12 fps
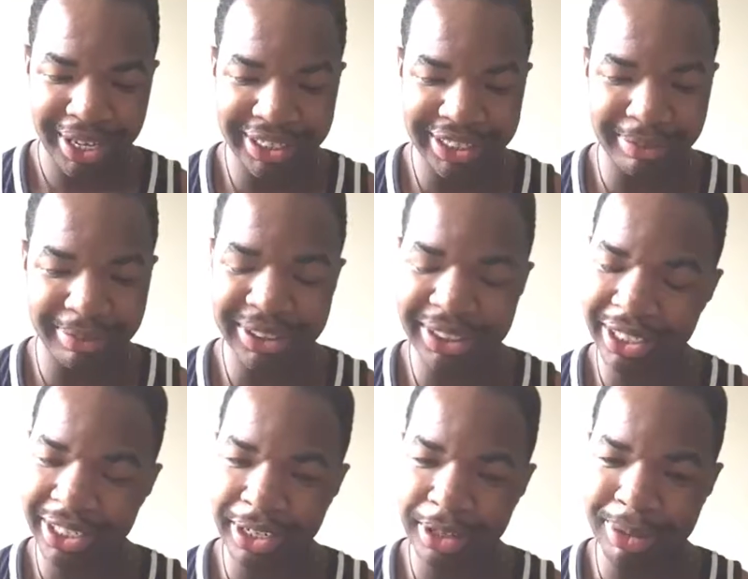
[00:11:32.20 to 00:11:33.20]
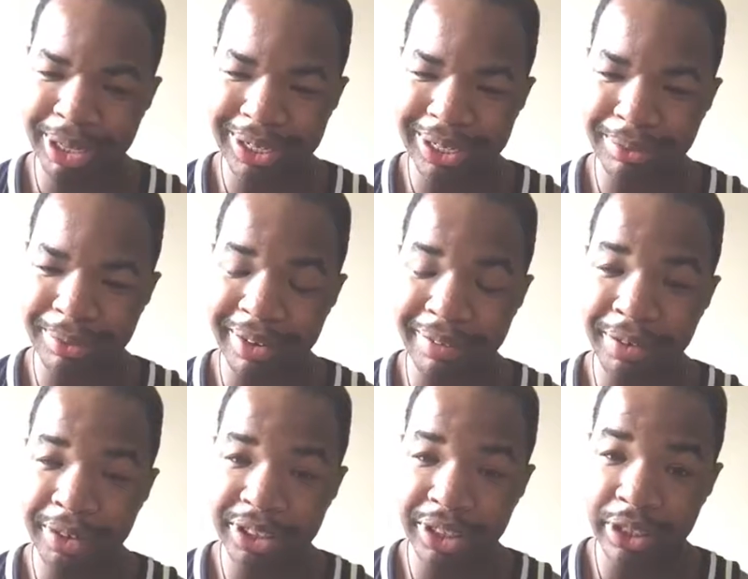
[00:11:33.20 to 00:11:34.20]
as I was thinking about it when I
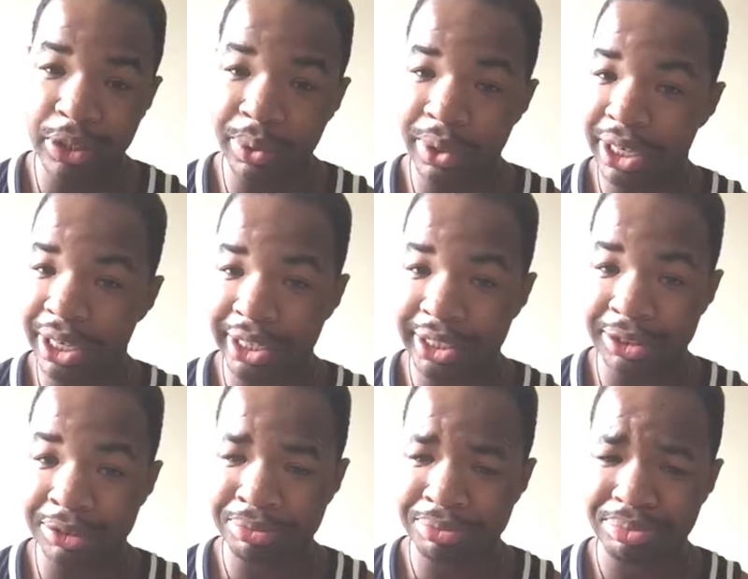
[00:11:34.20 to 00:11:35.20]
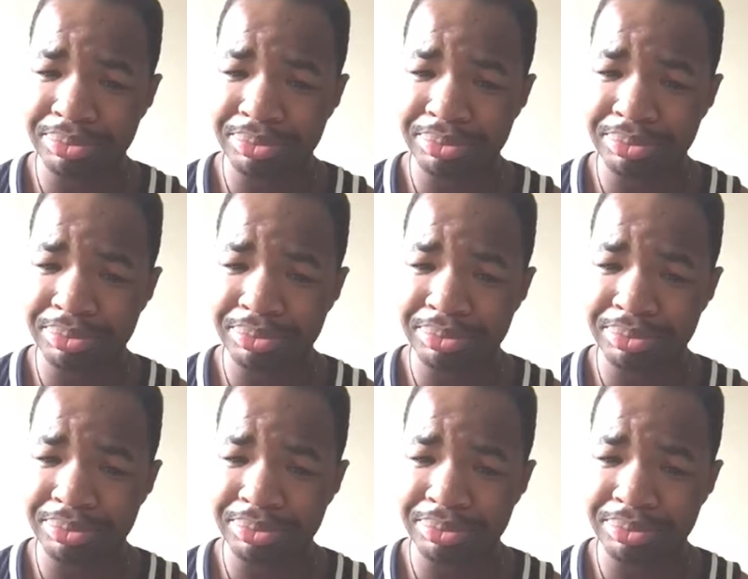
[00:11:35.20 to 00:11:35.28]
first started organizing.